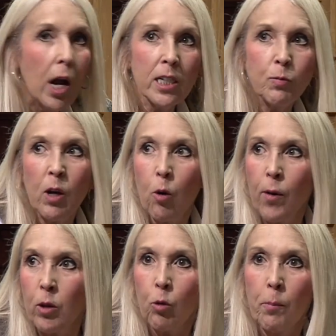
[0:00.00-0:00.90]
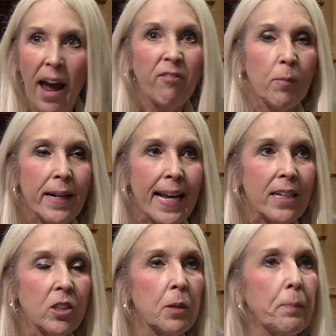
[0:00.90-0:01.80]
as we go around the room, everybody
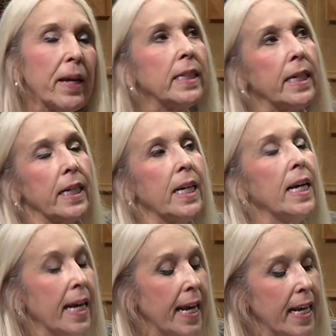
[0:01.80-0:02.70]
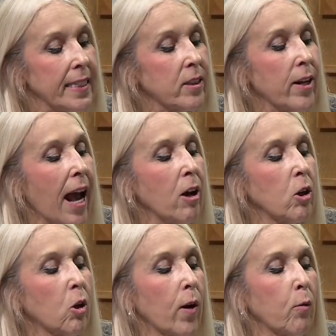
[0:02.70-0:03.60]
has an opinion. And so now you're
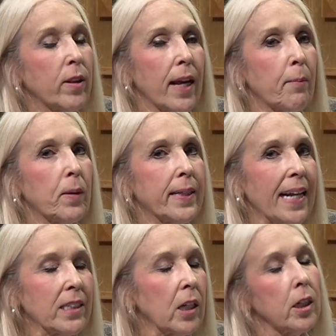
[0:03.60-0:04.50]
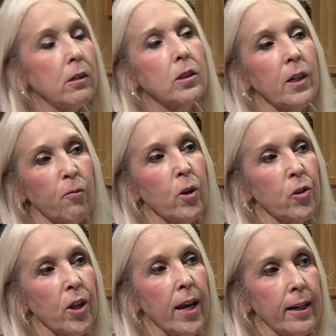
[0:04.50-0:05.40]
going with that's a little
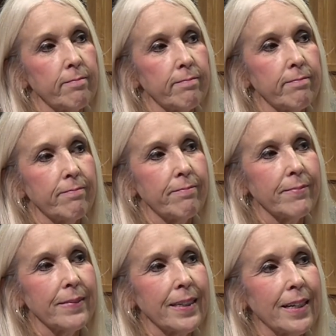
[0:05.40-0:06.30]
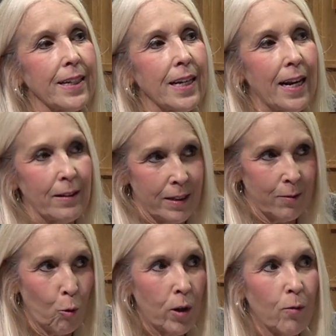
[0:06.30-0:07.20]
different than can I
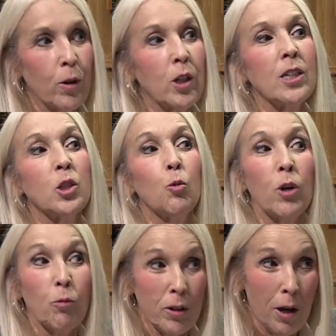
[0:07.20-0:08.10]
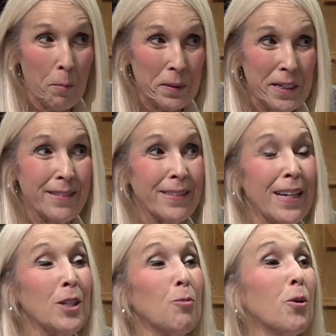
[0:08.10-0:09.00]
work when because you work with companies
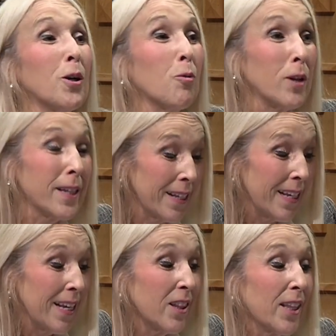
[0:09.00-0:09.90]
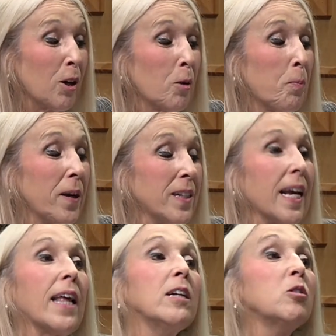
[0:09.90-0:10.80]
and you work with therapists.
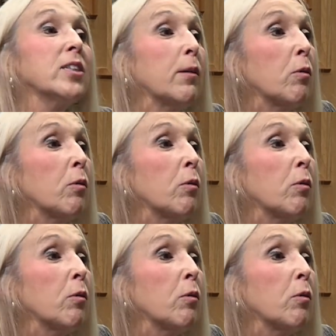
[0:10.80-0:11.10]
I understand where